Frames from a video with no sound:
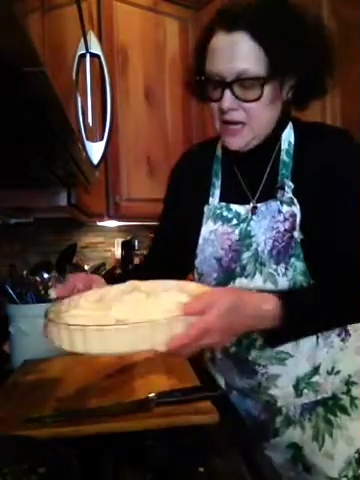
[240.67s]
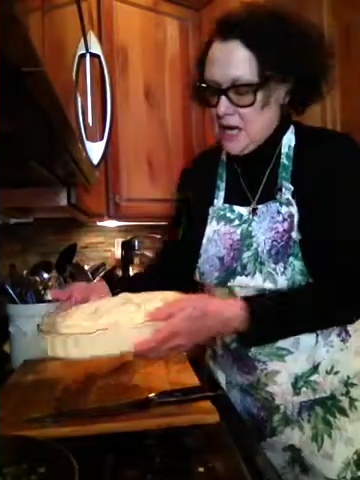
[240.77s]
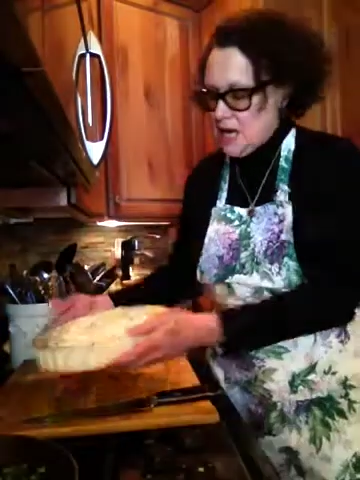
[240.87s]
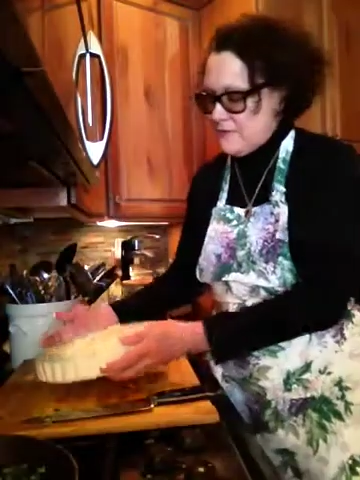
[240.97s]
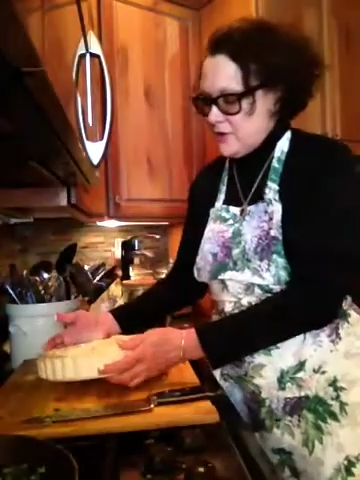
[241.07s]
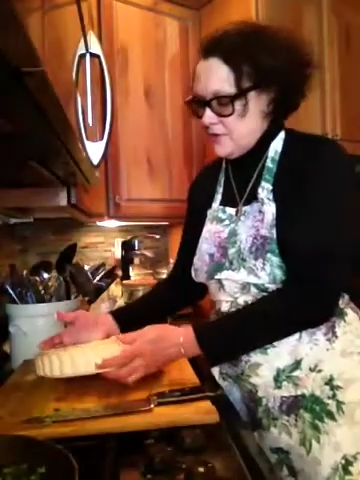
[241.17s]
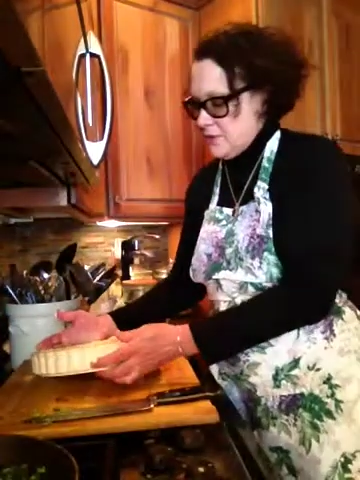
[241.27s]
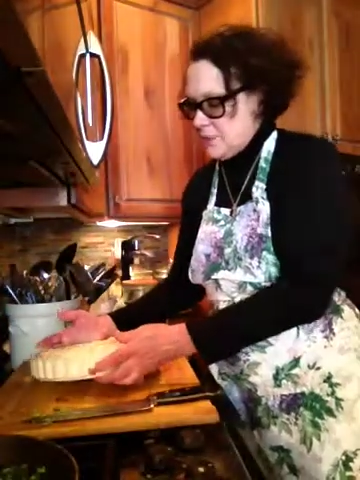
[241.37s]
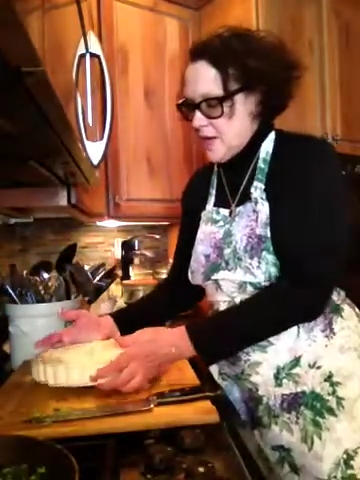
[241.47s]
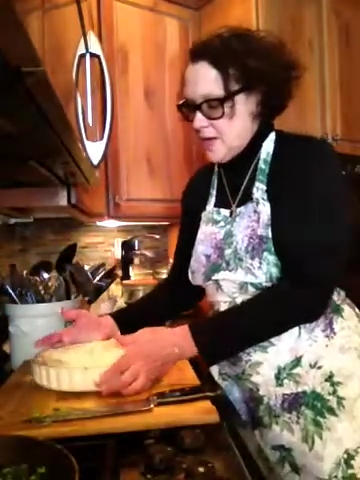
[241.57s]
covered
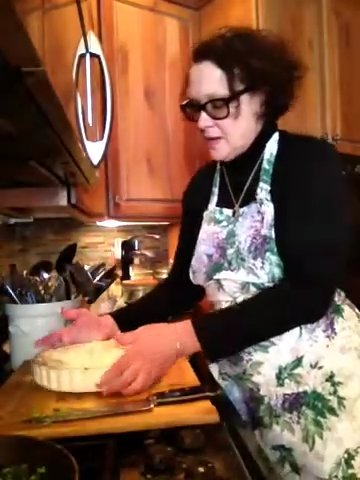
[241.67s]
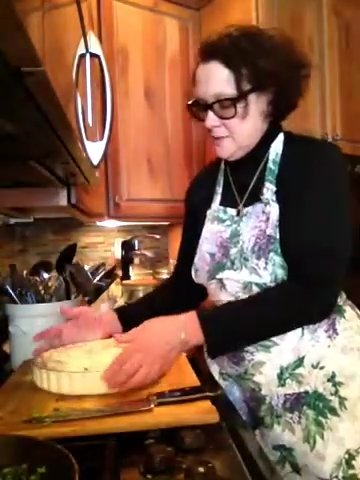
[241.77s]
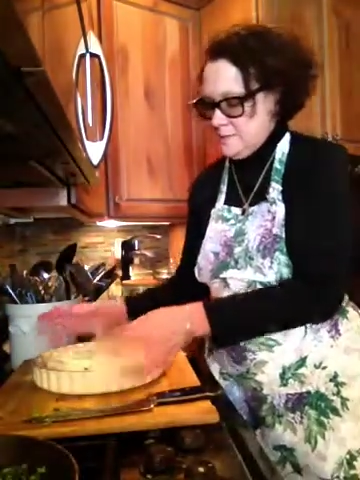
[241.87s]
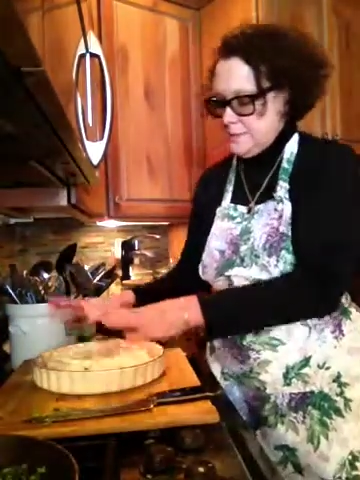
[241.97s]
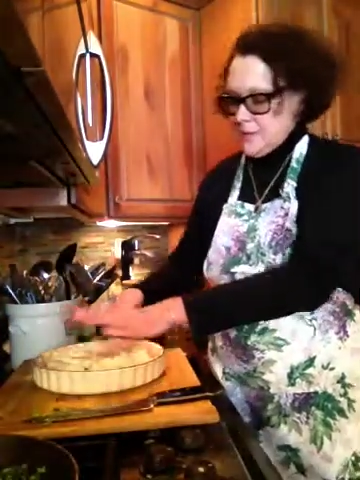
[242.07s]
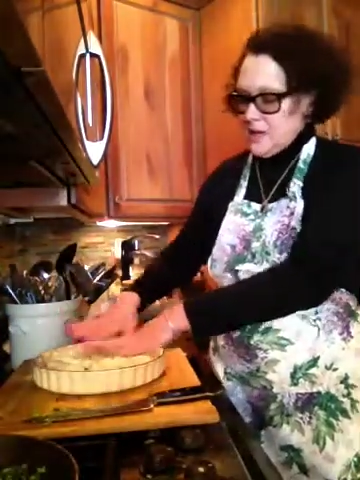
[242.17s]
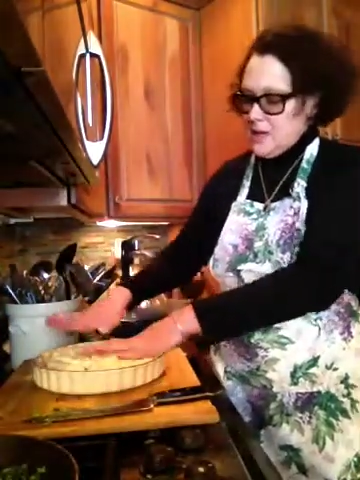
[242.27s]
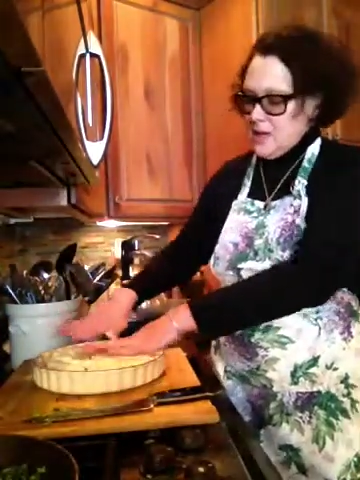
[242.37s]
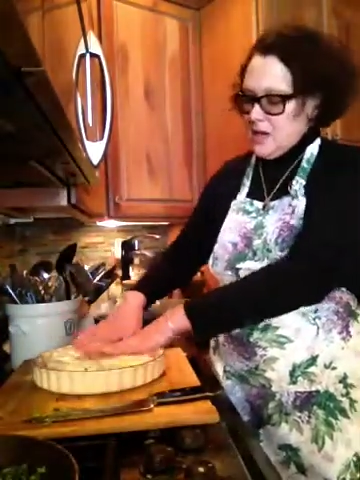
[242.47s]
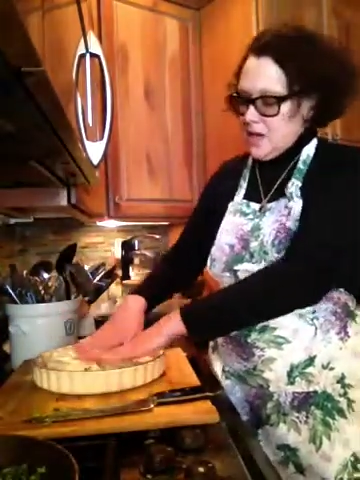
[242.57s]
the bottom
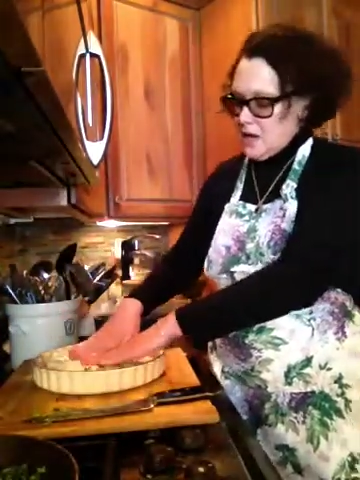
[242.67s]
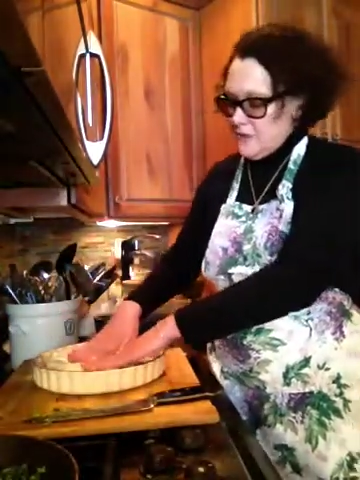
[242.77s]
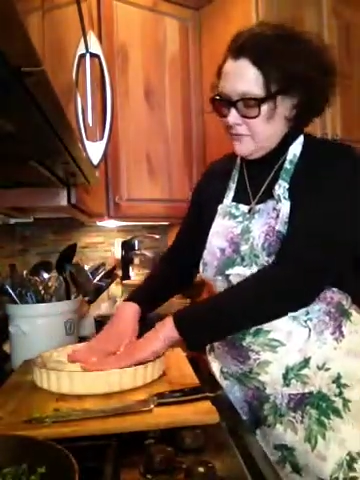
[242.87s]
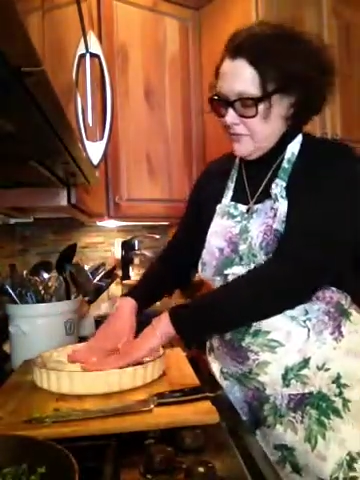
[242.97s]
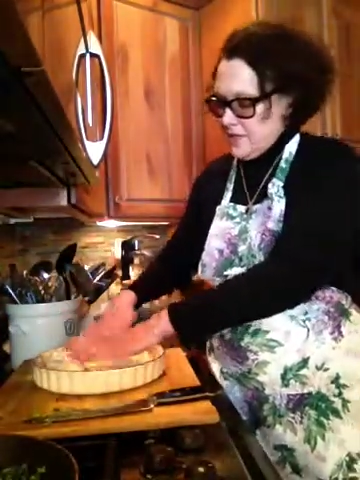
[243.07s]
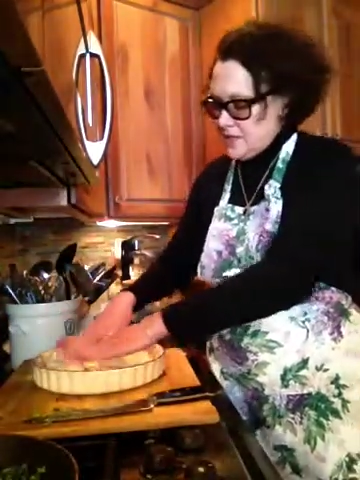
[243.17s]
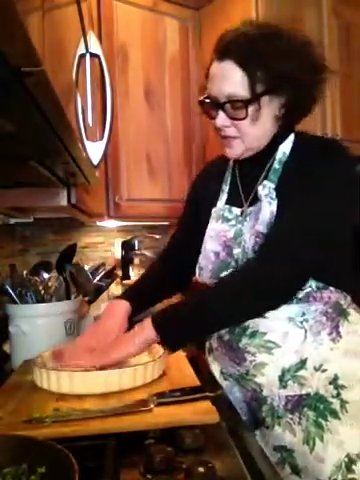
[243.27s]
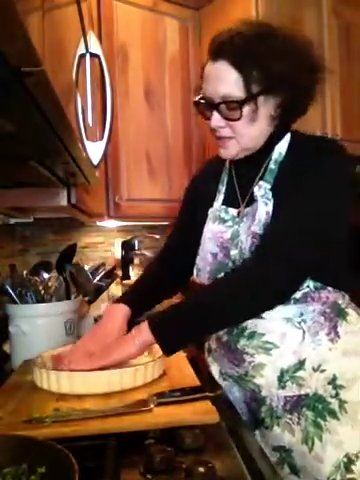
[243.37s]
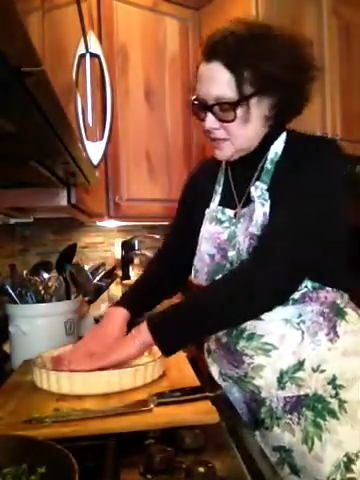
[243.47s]
of this